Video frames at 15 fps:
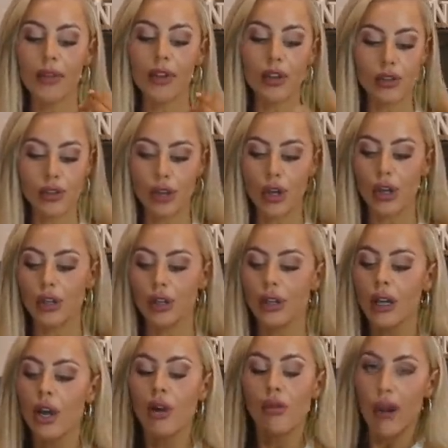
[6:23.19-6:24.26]
the
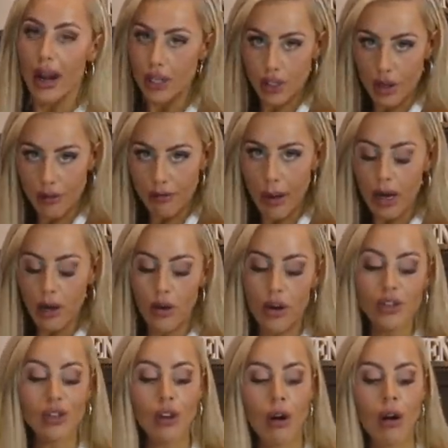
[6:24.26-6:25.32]
certain ratio of
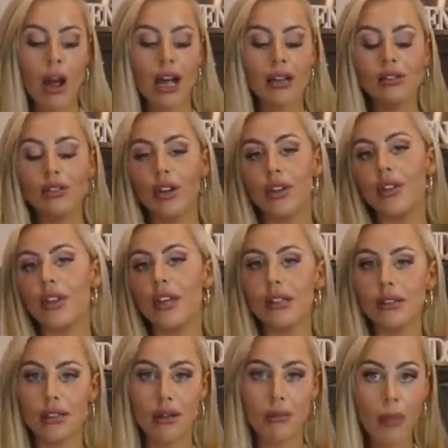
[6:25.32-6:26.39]
macros or I'll add certain
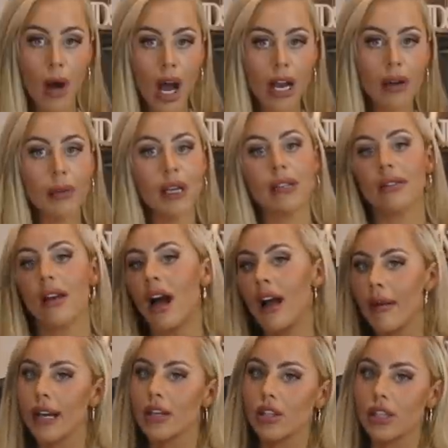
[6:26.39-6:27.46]
things to mine, because
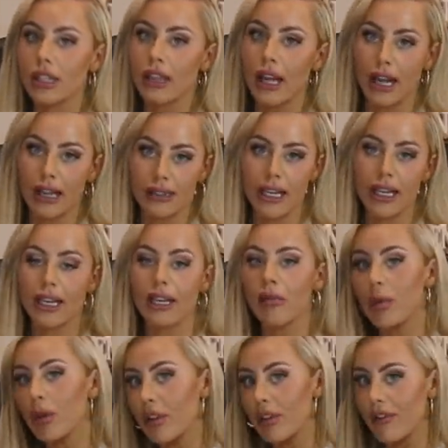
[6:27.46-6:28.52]
I'm actually, like I said, in a
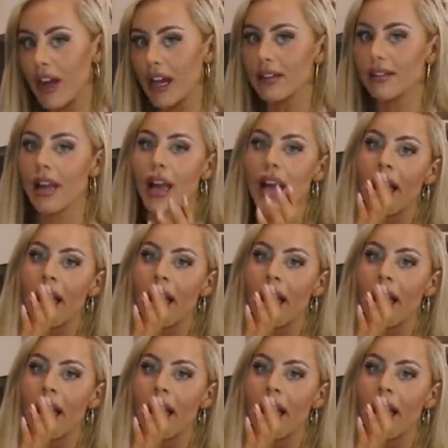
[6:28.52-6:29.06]
building phase,